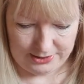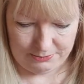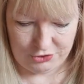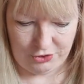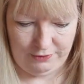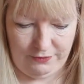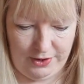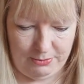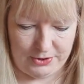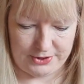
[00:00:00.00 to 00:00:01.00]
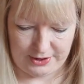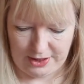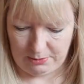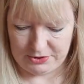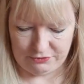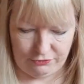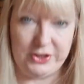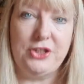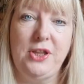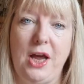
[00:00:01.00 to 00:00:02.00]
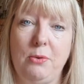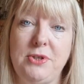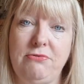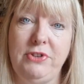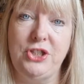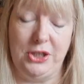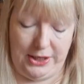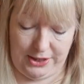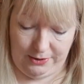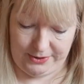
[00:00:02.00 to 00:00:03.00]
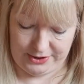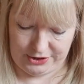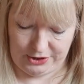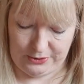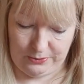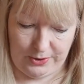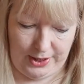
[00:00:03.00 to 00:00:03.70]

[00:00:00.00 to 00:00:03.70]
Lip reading: I'm just trying to find the monster that I was originally going to